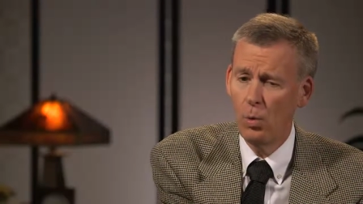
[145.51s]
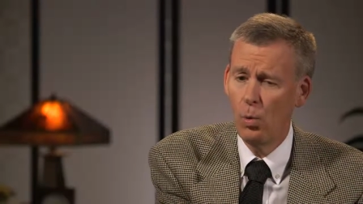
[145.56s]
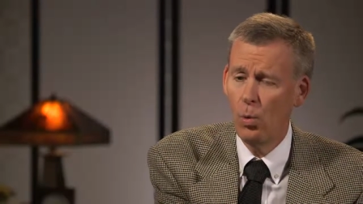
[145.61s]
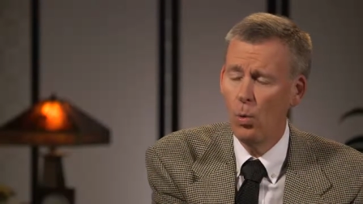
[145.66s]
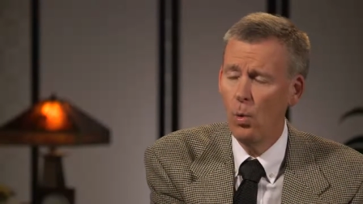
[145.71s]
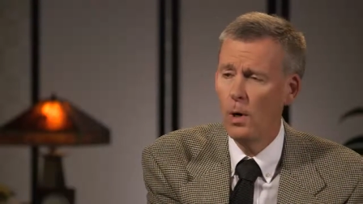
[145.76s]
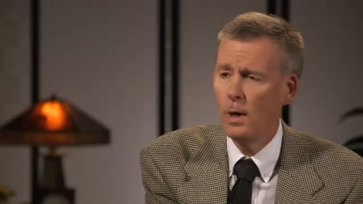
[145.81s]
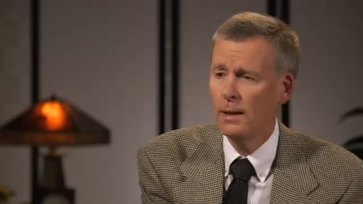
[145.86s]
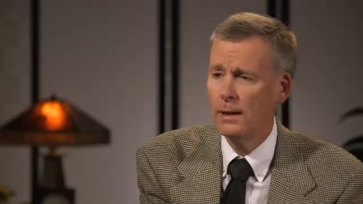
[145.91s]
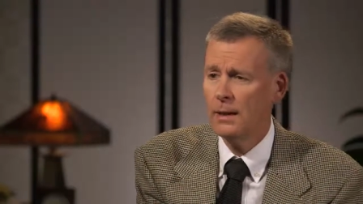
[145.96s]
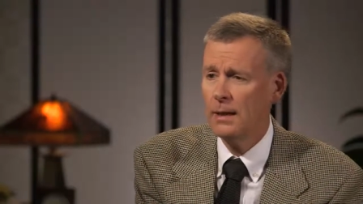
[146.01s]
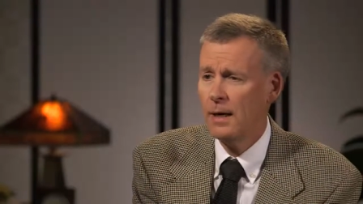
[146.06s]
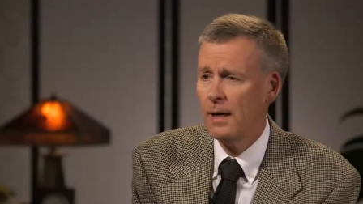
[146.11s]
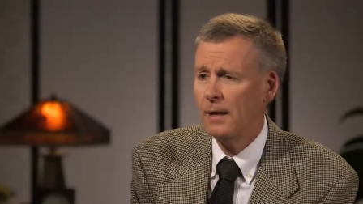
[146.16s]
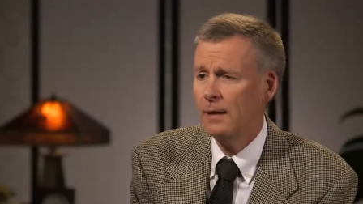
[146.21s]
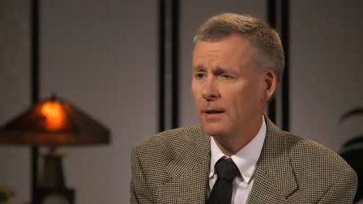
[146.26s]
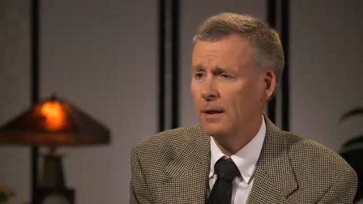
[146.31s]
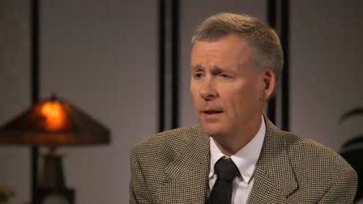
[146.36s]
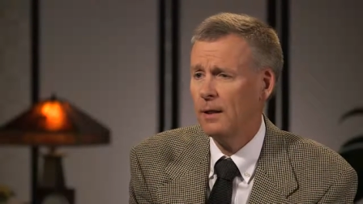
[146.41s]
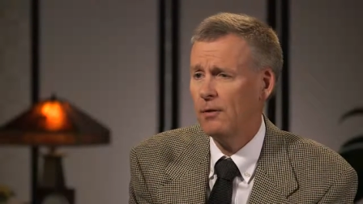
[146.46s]
what
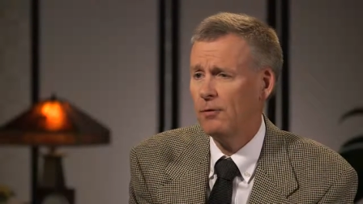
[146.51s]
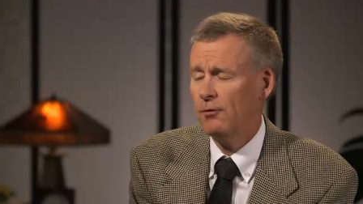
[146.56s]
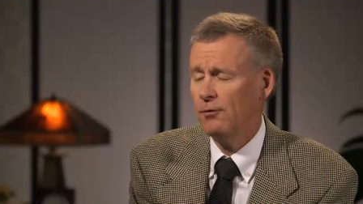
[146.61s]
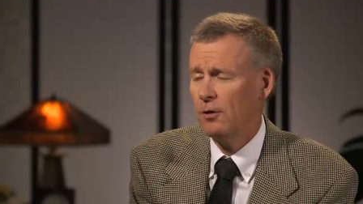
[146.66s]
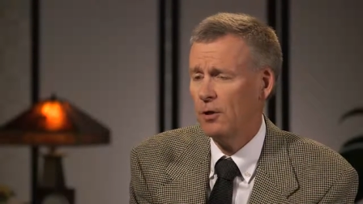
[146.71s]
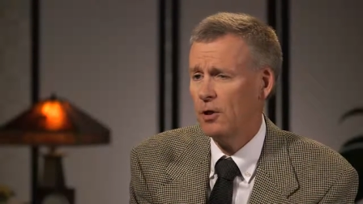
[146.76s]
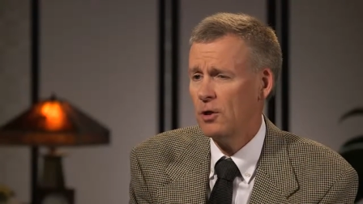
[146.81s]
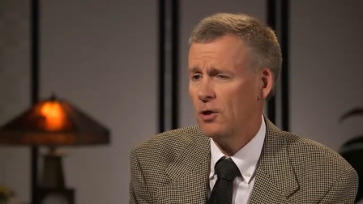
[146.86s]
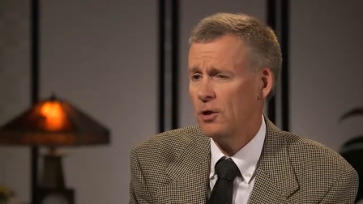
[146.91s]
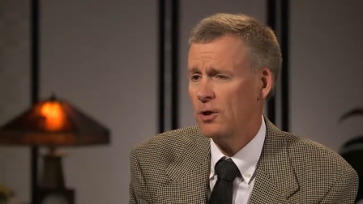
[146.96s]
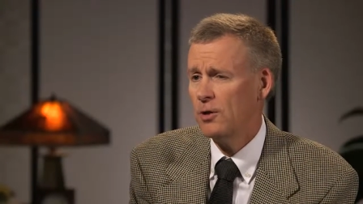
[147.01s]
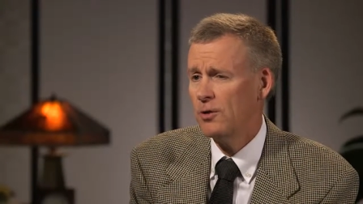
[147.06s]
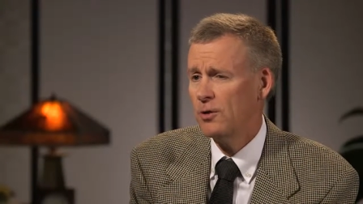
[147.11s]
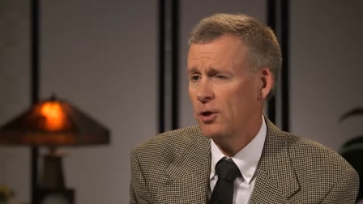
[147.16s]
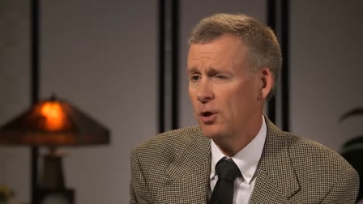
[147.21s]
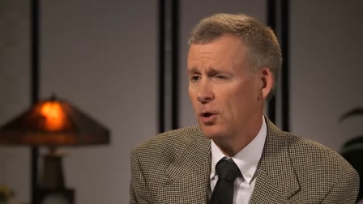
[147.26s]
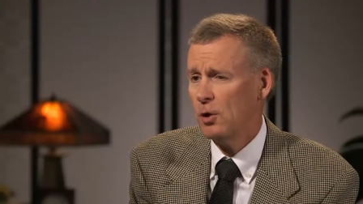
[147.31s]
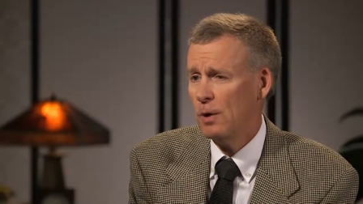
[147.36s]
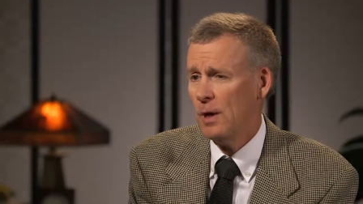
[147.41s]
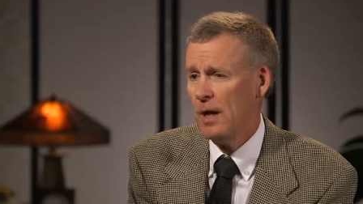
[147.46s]
cognitive functions
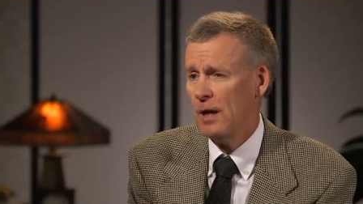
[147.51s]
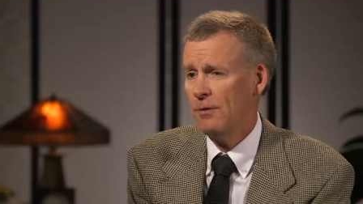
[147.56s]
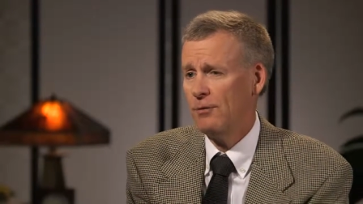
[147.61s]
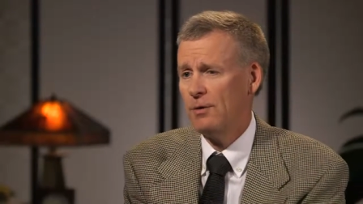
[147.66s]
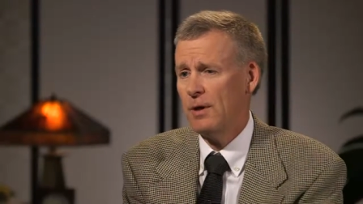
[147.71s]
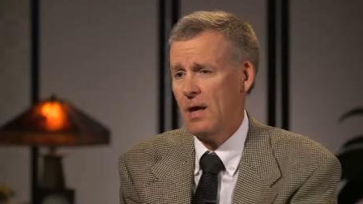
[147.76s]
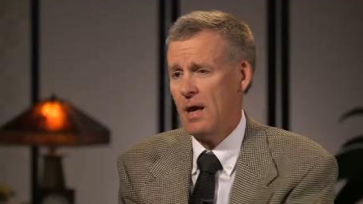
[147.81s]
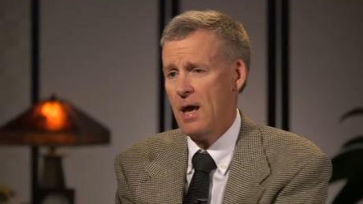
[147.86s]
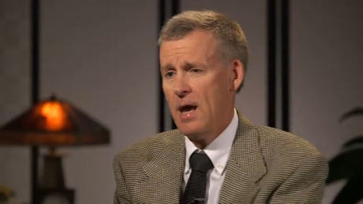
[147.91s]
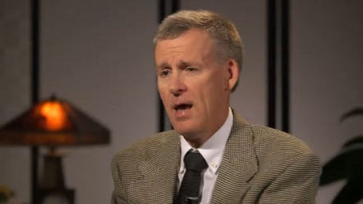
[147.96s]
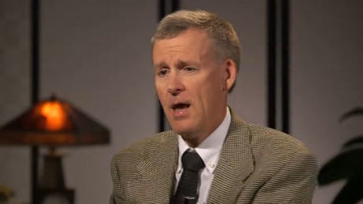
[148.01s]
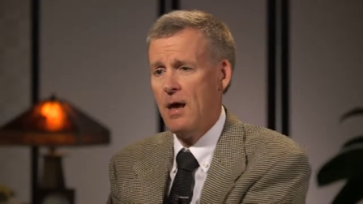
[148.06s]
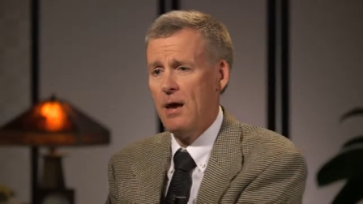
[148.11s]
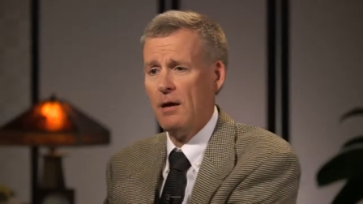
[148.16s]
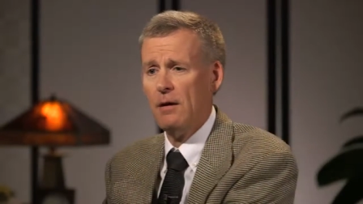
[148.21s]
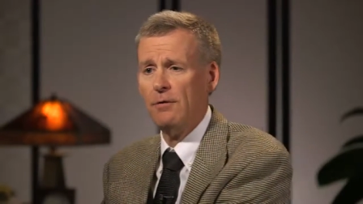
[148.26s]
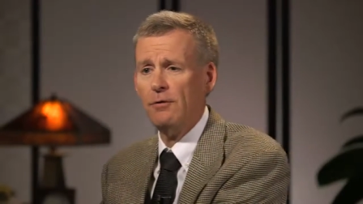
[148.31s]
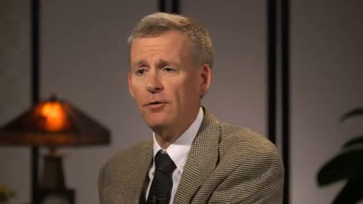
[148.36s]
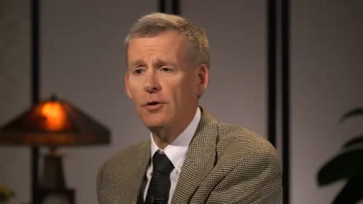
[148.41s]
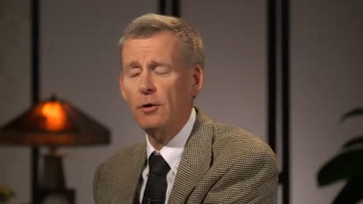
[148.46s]
do you have to
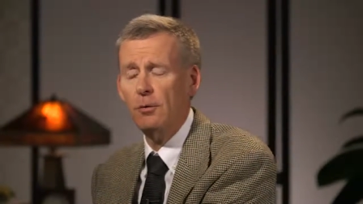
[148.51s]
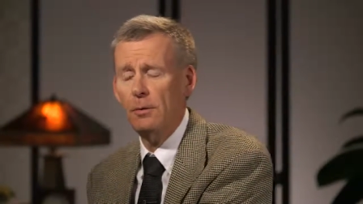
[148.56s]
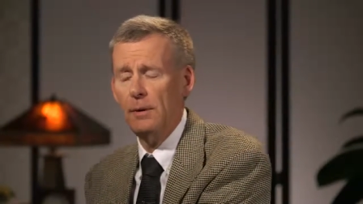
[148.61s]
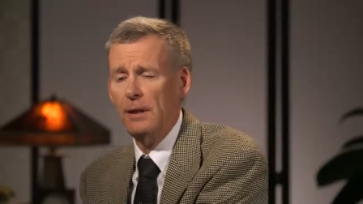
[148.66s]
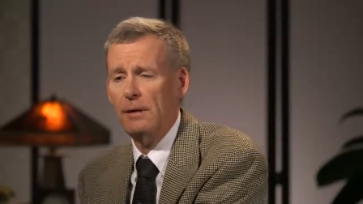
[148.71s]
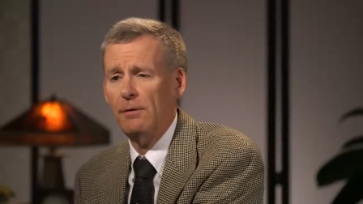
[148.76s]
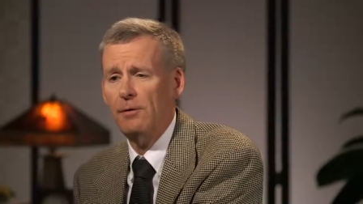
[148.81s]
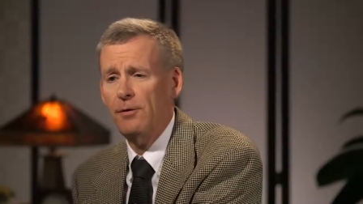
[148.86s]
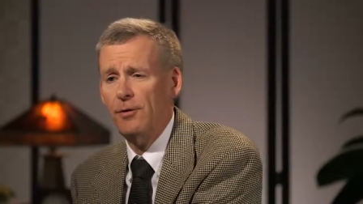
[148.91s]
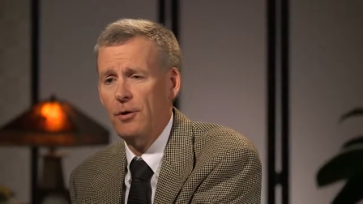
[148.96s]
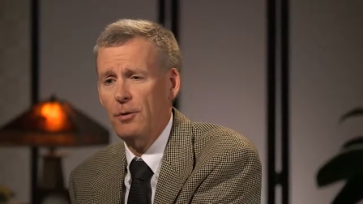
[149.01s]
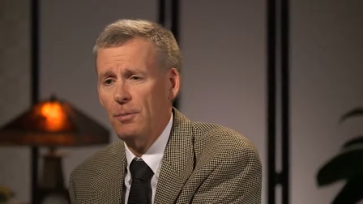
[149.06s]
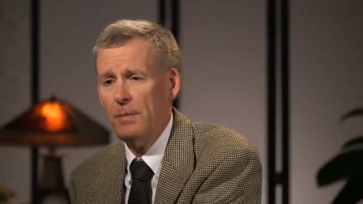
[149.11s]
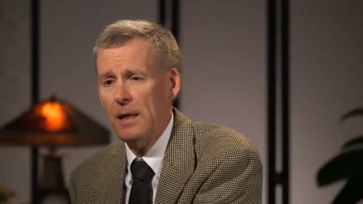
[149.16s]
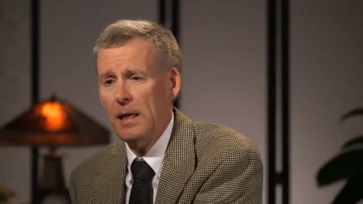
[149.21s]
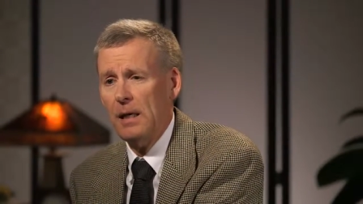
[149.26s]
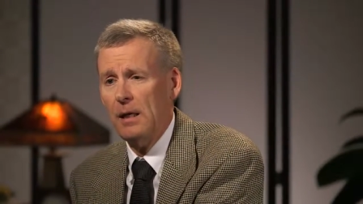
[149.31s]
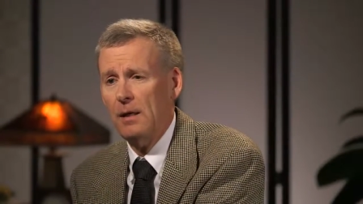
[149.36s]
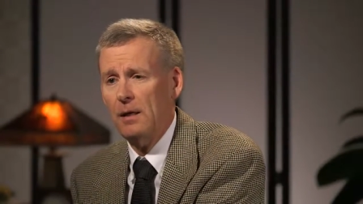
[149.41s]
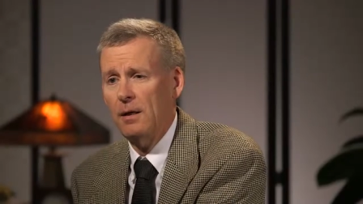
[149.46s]
have to be able to
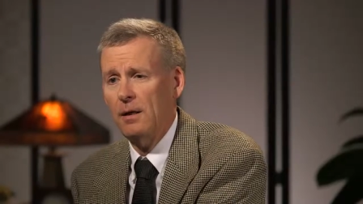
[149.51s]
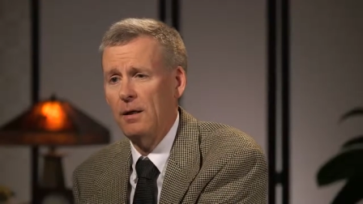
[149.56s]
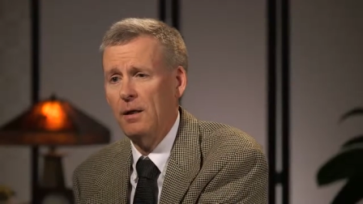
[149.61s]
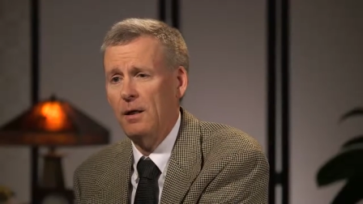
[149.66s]
make